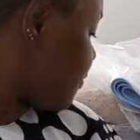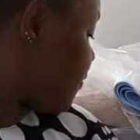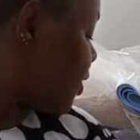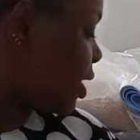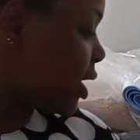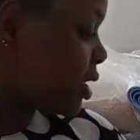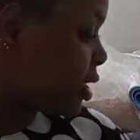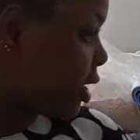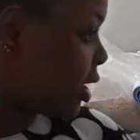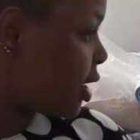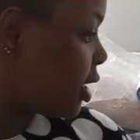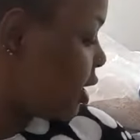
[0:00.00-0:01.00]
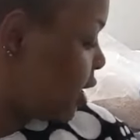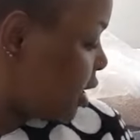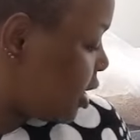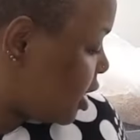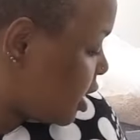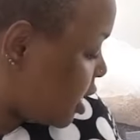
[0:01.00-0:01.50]
I forgetting?
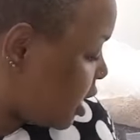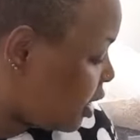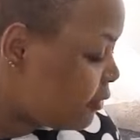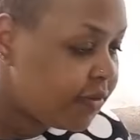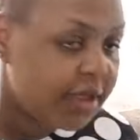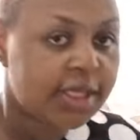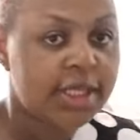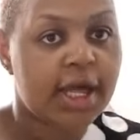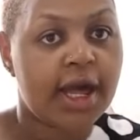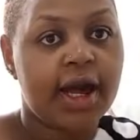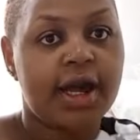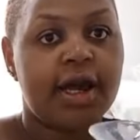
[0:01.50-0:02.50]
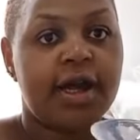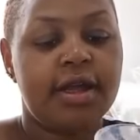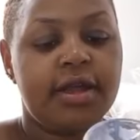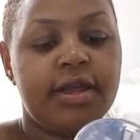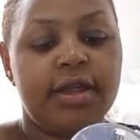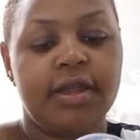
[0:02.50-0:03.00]
I have this haka.
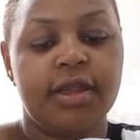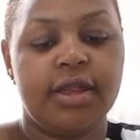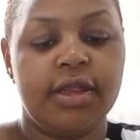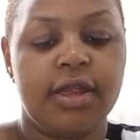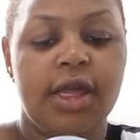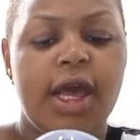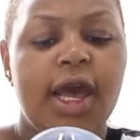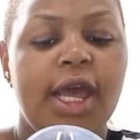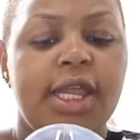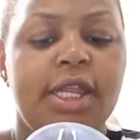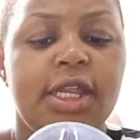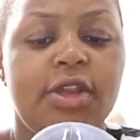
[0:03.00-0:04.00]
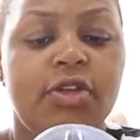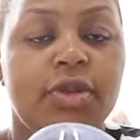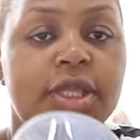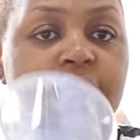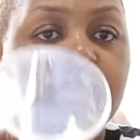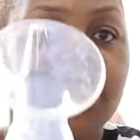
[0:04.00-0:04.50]
I didn't
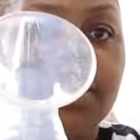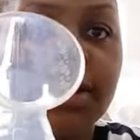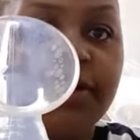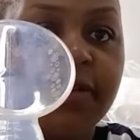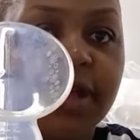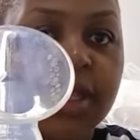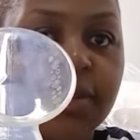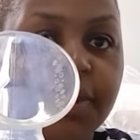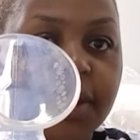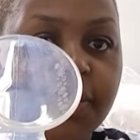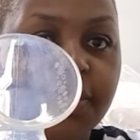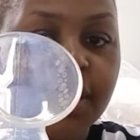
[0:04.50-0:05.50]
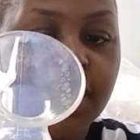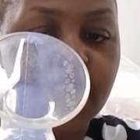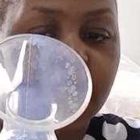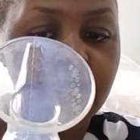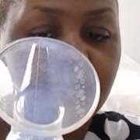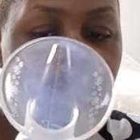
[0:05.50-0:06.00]
use it with my first baby.
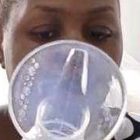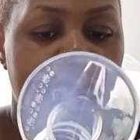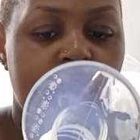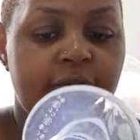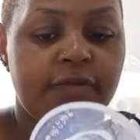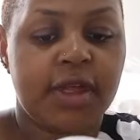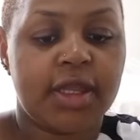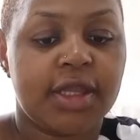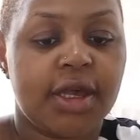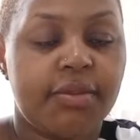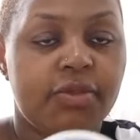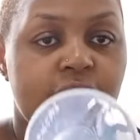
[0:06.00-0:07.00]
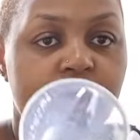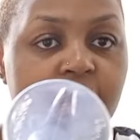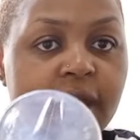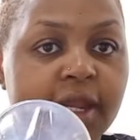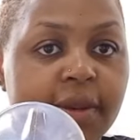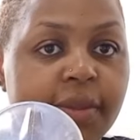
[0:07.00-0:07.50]
I've just come to
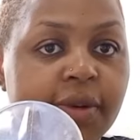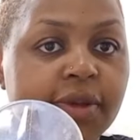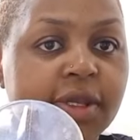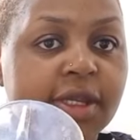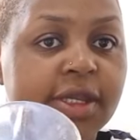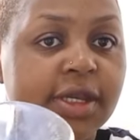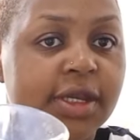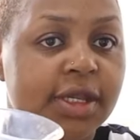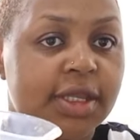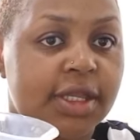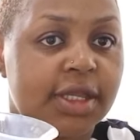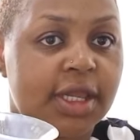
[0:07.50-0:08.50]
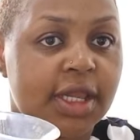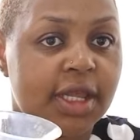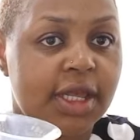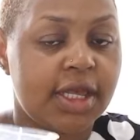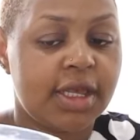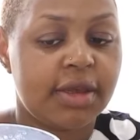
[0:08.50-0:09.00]
learn about it
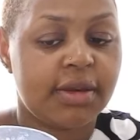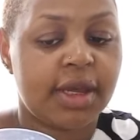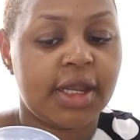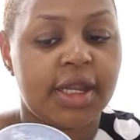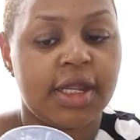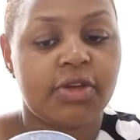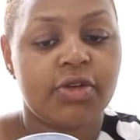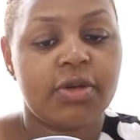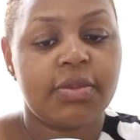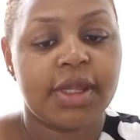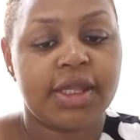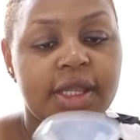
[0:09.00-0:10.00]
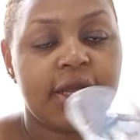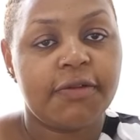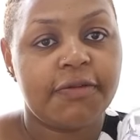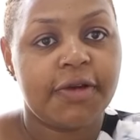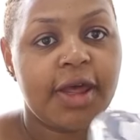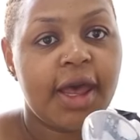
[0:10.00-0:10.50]
recently. And I told
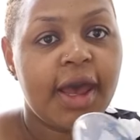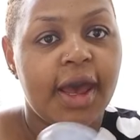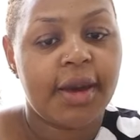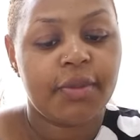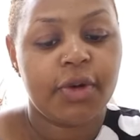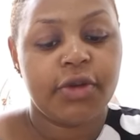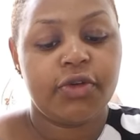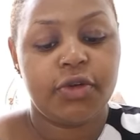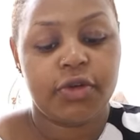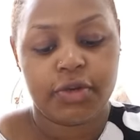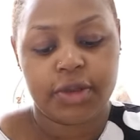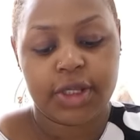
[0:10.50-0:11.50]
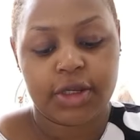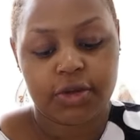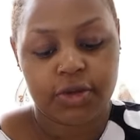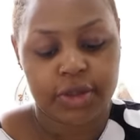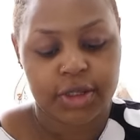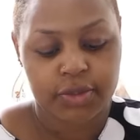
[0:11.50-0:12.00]
myself I'm going to use it
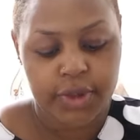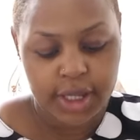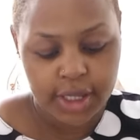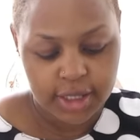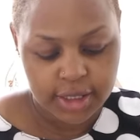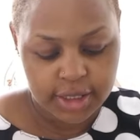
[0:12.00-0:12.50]
because where?